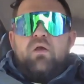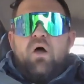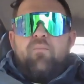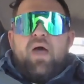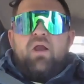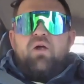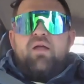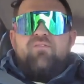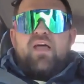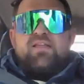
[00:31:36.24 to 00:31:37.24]
No matter
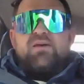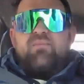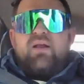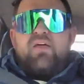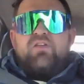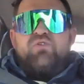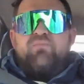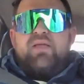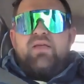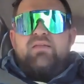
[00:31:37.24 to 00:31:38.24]
if that's somebody that you
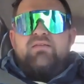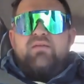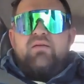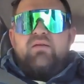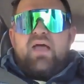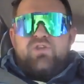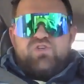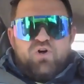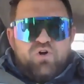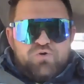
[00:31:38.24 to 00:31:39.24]
meet at
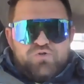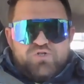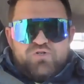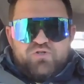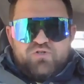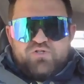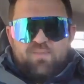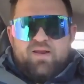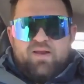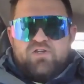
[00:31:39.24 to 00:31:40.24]
church,
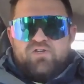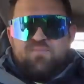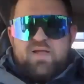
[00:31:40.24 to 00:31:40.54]
somebody that you